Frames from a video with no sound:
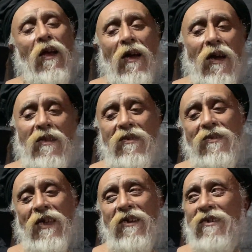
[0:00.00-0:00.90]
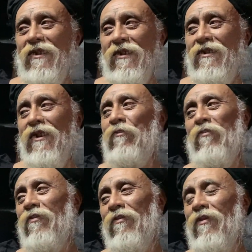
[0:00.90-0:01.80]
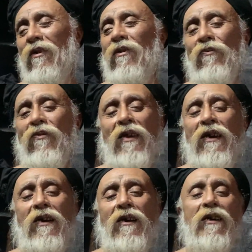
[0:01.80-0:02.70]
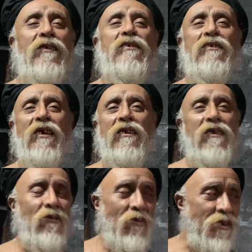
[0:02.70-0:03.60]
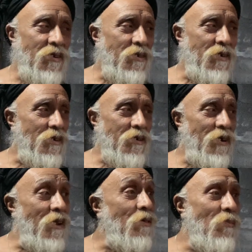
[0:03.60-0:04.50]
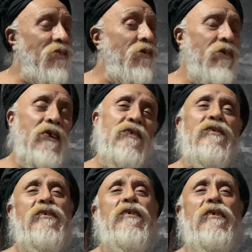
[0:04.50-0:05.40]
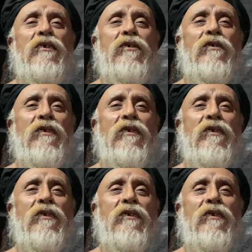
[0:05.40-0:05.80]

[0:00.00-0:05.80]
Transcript: And that is the time of like understanding what really mother is, you know,